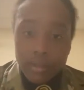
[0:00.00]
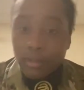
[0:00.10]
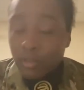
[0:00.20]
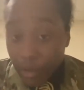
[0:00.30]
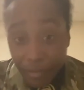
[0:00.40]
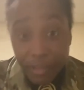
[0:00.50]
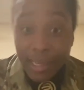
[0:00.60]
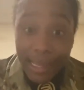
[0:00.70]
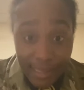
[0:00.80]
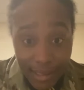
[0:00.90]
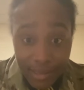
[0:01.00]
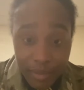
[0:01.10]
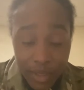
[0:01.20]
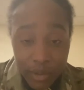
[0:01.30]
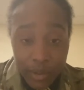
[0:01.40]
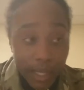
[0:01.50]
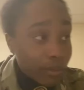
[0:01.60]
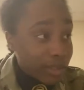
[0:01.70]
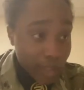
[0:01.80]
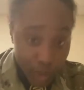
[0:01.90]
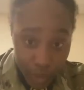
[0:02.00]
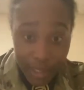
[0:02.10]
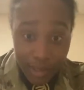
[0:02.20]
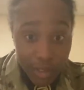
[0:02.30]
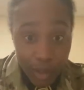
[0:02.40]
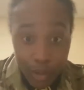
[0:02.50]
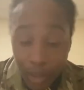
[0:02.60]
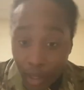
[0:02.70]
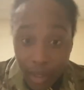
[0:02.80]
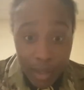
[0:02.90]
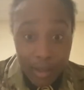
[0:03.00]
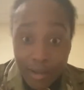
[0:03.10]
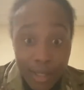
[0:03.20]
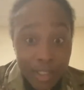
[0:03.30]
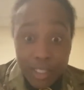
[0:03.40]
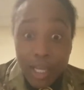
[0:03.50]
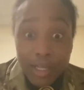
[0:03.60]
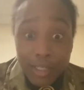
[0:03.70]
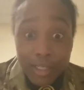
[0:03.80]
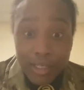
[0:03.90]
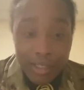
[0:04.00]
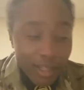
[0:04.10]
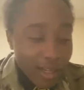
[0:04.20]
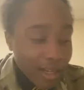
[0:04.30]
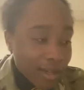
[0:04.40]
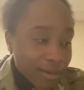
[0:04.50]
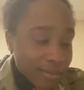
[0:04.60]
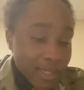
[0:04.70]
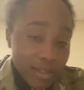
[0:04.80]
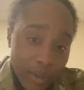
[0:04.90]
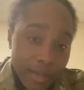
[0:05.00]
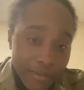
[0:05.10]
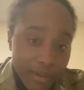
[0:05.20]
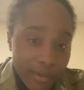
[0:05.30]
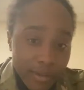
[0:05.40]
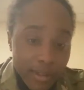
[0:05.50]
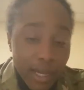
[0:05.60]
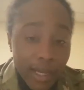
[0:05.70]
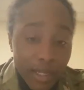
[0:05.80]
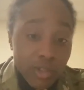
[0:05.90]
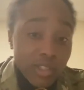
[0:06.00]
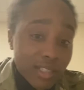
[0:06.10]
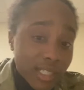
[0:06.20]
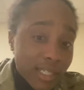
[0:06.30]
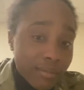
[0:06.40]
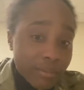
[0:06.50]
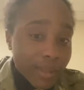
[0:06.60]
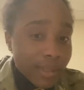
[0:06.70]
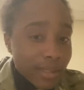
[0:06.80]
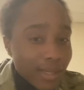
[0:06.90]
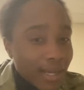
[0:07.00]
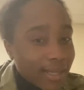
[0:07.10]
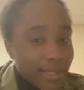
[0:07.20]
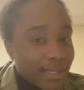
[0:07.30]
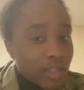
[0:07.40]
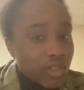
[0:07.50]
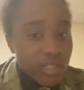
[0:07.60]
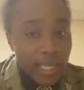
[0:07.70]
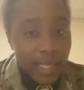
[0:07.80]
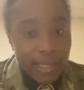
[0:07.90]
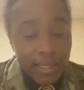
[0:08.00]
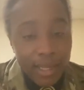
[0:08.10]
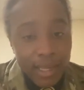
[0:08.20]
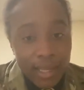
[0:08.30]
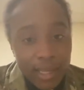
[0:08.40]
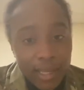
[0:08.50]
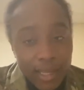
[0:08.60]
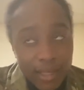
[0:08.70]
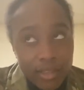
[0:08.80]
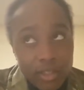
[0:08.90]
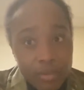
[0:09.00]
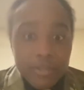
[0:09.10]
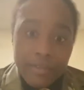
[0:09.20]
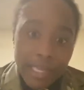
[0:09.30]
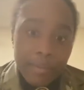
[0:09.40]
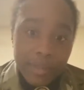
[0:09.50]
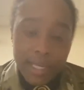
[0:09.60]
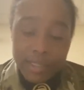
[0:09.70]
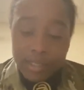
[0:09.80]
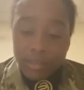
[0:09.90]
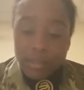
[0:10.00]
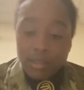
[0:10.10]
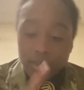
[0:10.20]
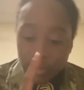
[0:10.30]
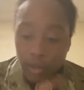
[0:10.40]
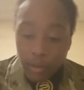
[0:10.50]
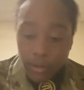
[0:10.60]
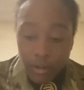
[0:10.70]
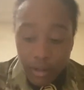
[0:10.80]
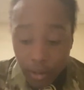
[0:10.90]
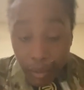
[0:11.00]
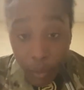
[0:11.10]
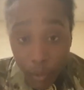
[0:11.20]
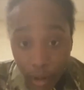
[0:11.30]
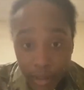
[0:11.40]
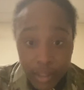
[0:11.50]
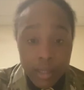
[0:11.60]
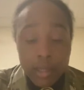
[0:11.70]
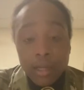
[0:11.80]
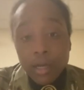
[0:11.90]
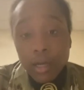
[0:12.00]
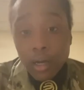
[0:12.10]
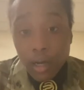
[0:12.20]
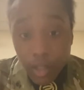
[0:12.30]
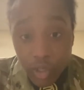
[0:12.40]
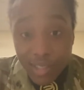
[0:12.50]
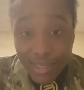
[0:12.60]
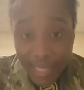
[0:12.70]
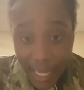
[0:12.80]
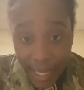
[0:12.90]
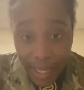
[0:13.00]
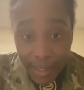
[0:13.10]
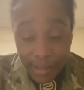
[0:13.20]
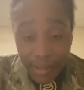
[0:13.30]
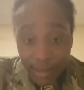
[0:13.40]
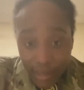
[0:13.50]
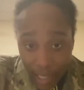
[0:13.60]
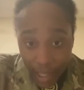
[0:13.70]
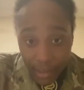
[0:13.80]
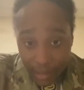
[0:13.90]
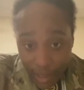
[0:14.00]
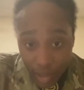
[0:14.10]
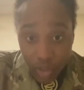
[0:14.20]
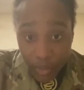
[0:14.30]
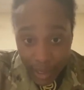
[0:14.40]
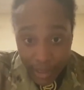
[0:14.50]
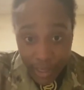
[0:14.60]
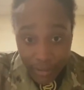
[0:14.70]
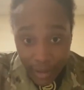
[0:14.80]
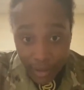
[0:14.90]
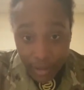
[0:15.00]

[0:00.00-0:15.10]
So everything I needed to be doing, I wasn't doing it. So, shocker, that's why I failed. I understood it, but I didn't understand it in terms of the application. So, number one, understand the knowledge that you're being given.